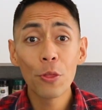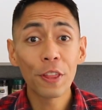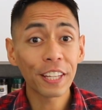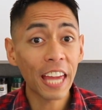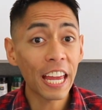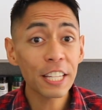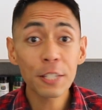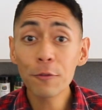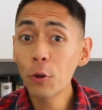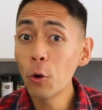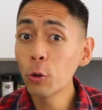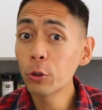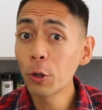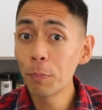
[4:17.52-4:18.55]
the cakes have
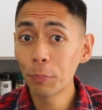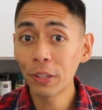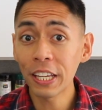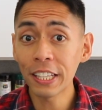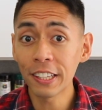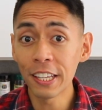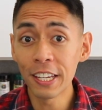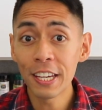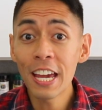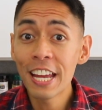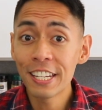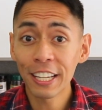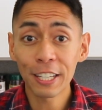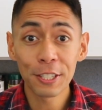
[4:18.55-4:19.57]
cooled completely,
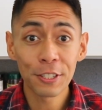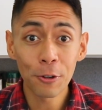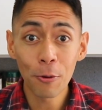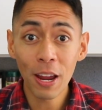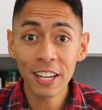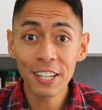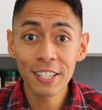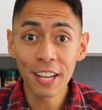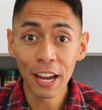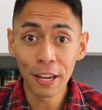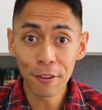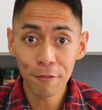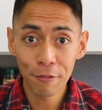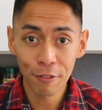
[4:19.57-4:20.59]
take a serrated
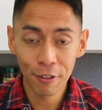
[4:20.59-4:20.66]
knife